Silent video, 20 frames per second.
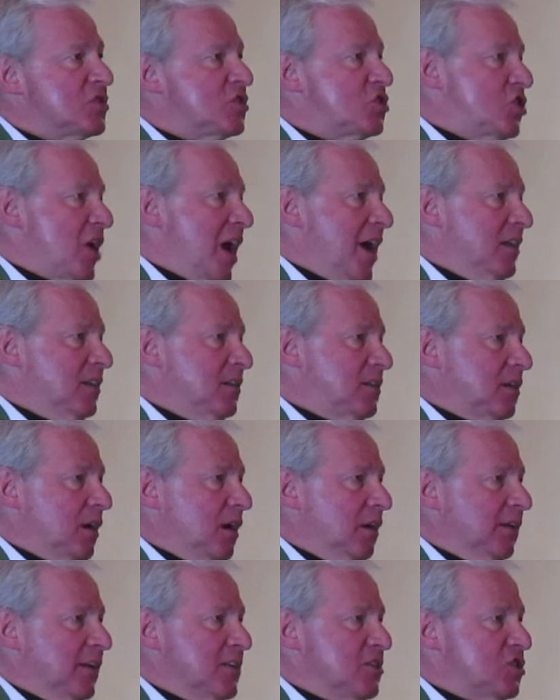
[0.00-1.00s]

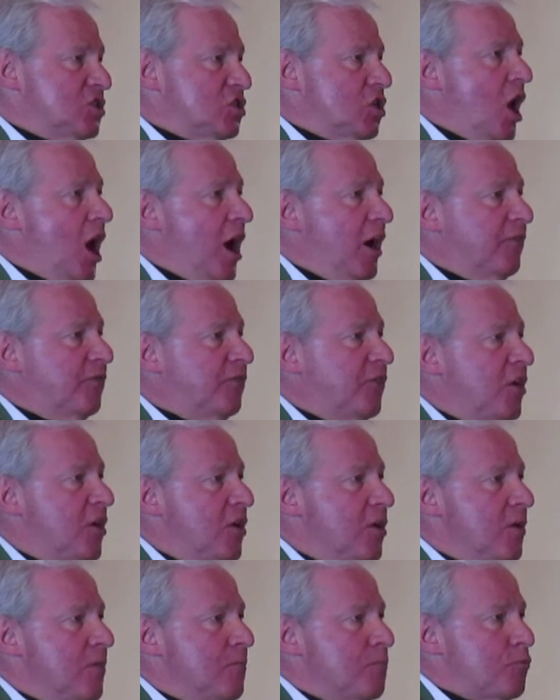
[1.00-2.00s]
gentle and
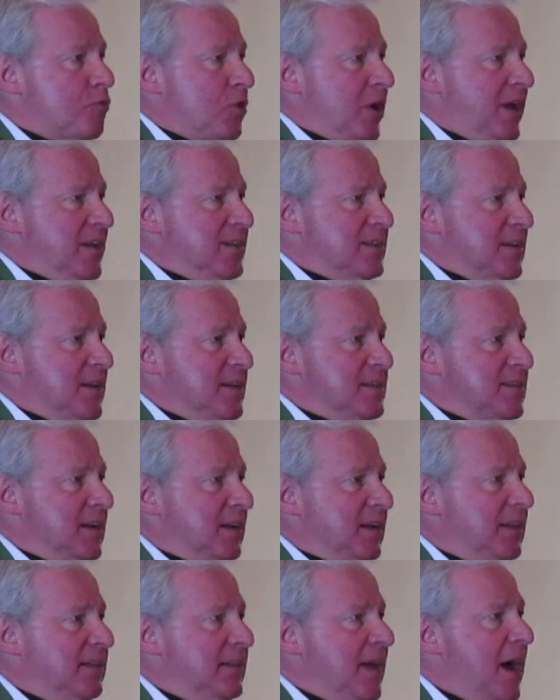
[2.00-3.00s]
soft breezes
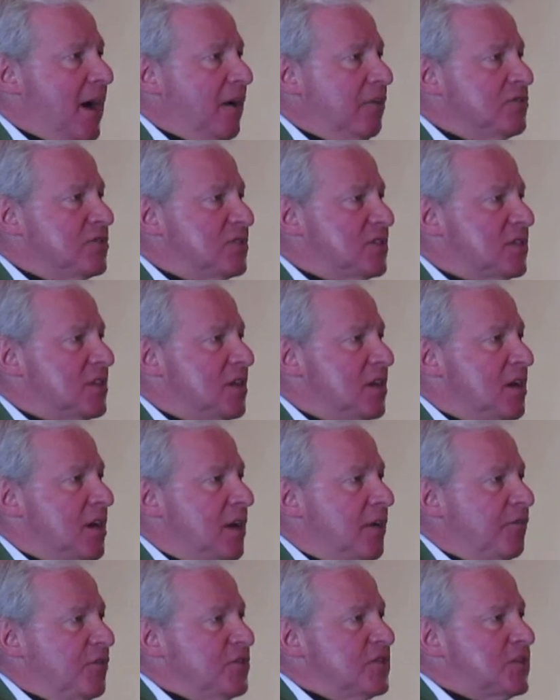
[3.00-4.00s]
that announce
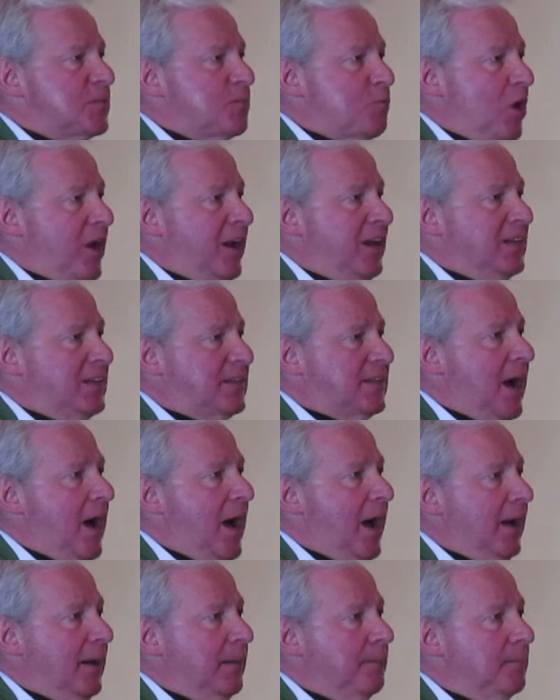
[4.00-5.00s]
the
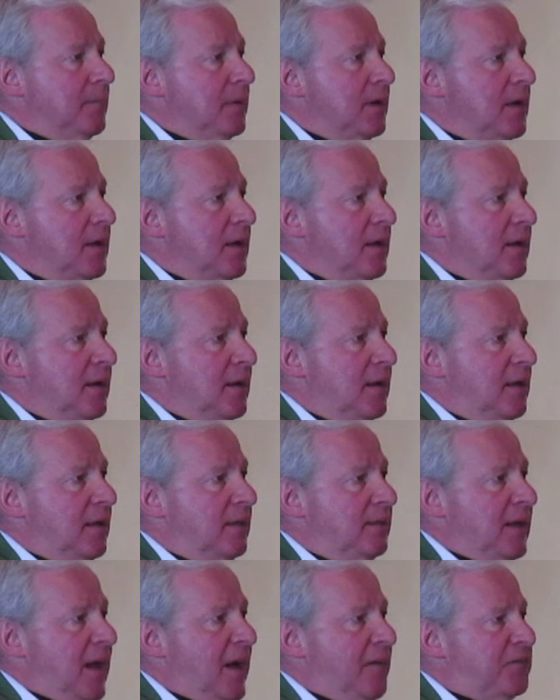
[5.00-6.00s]
springtime.
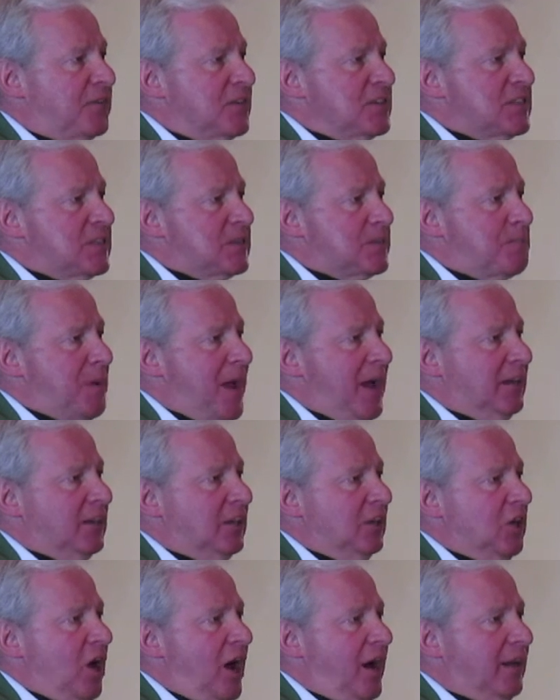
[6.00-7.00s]
They have to spend
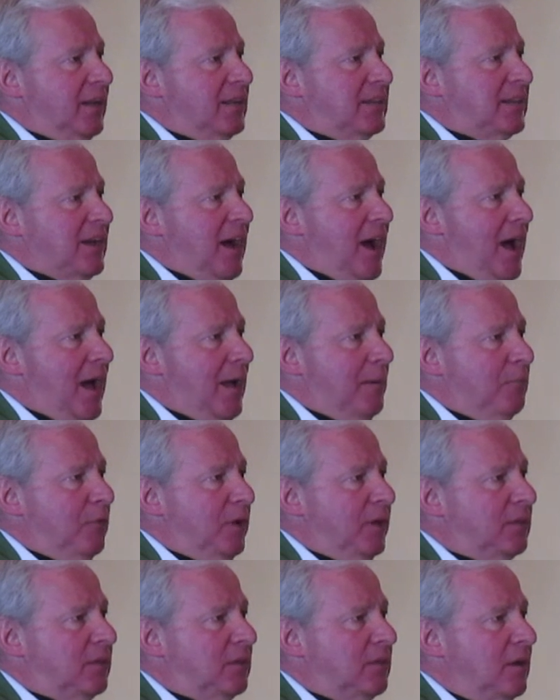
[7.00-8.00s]
a lot of
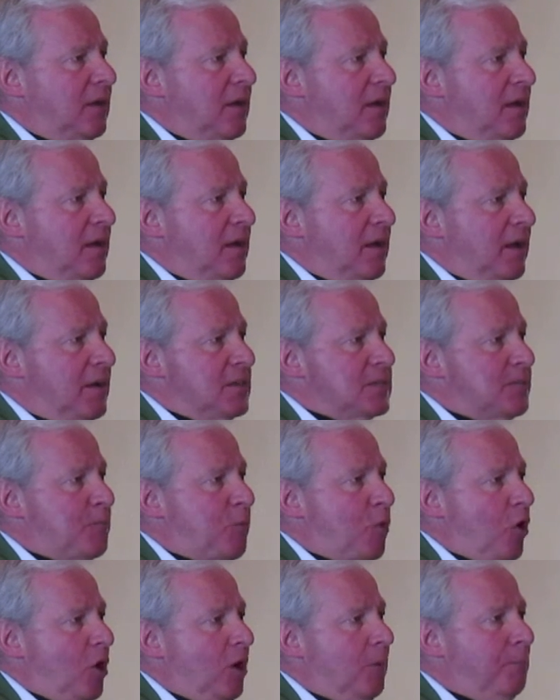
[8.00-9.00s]
time with, as
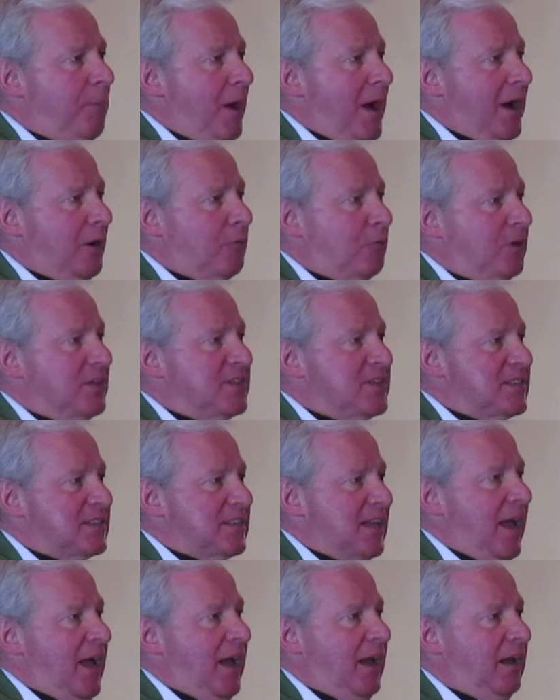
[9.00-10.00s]
Pearl Buck would
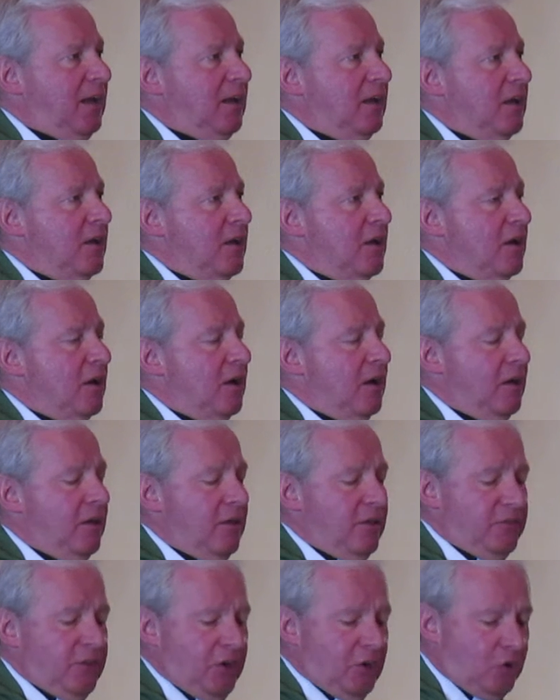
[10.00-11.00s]
say,
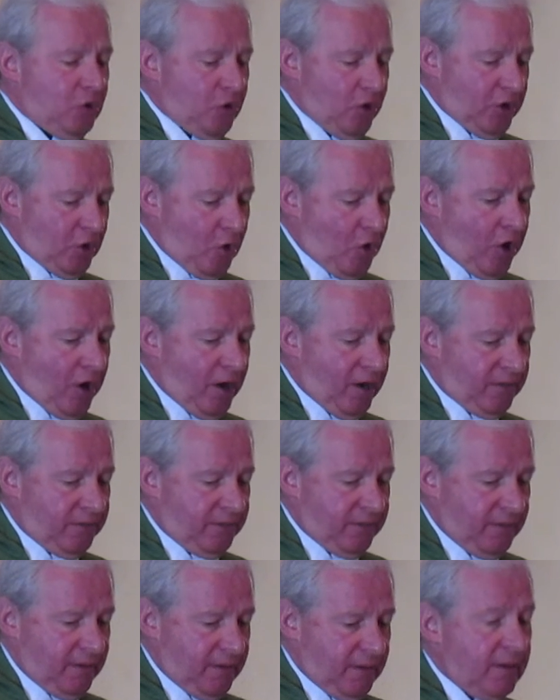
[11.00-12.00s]
the good earth.